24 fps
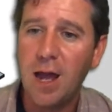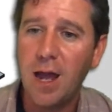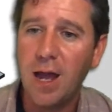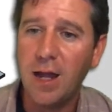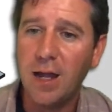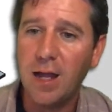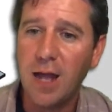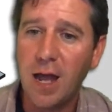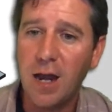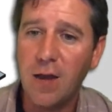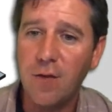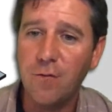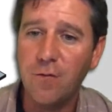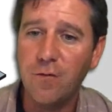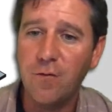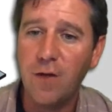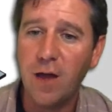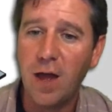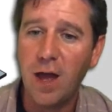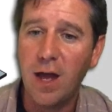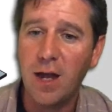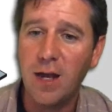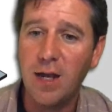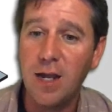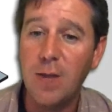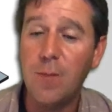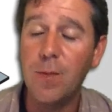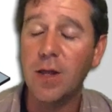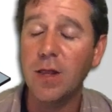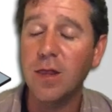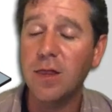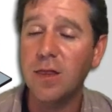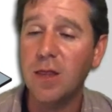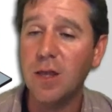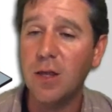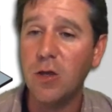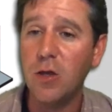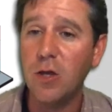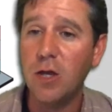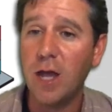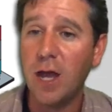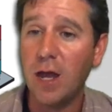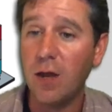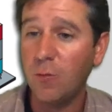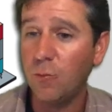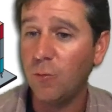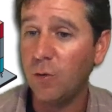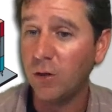kind of limit that you
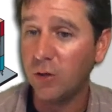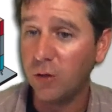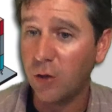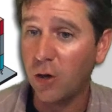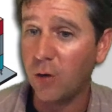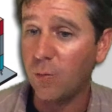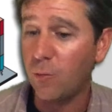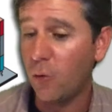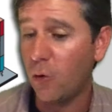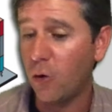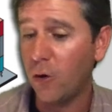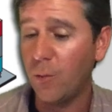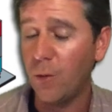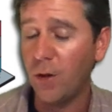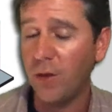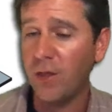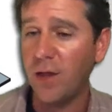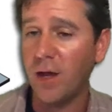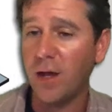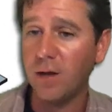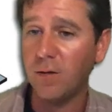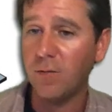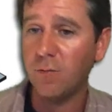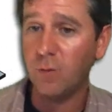get. And we'll talk more about that